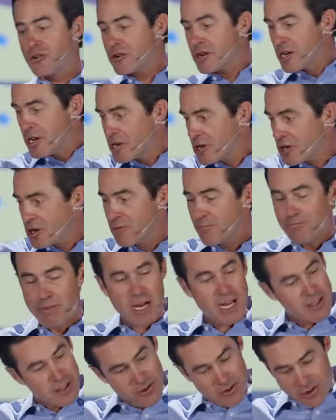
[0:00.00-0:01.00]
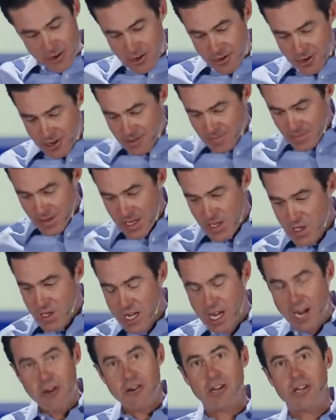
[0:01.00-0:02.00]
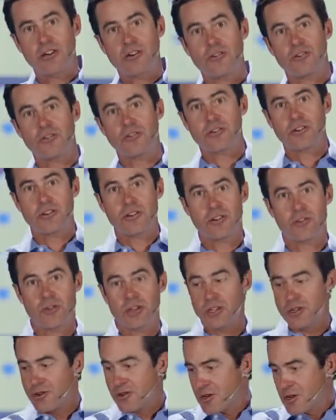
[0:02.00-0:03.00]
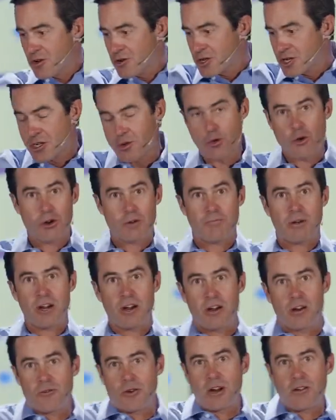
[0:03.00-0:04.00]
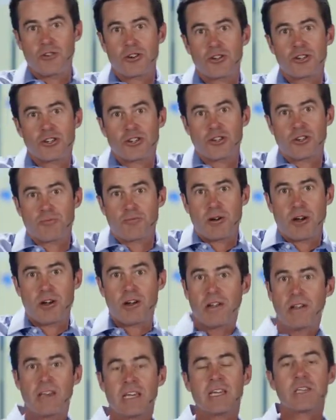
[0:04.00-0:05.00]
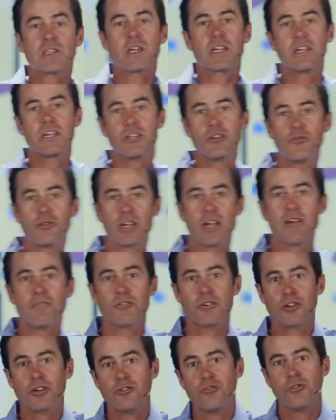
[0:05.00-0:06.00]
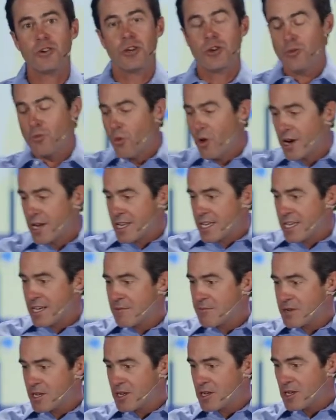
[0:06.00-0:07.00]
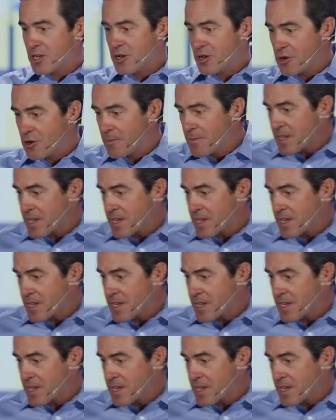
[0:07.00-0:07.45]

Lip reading: your butler. He's carrying he's your sword bearer or whatever, your shield bearer. He's going to do whatever you want him to do.